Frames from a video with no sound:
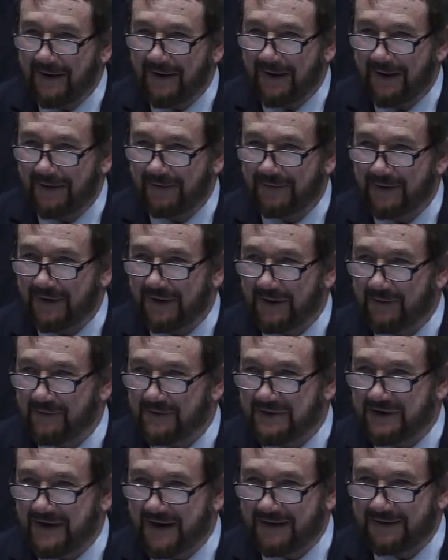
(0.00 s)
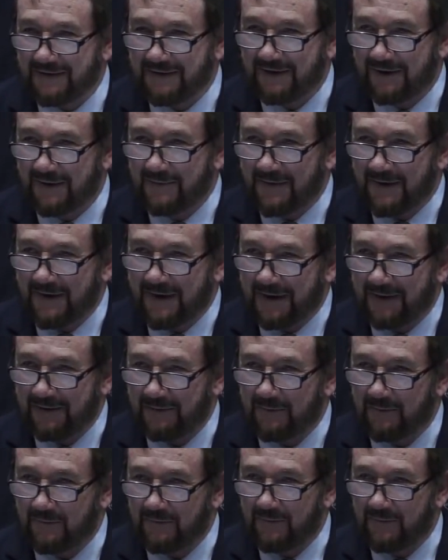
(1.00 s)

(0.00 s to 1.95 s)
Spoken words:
of the Irish Kennel Club and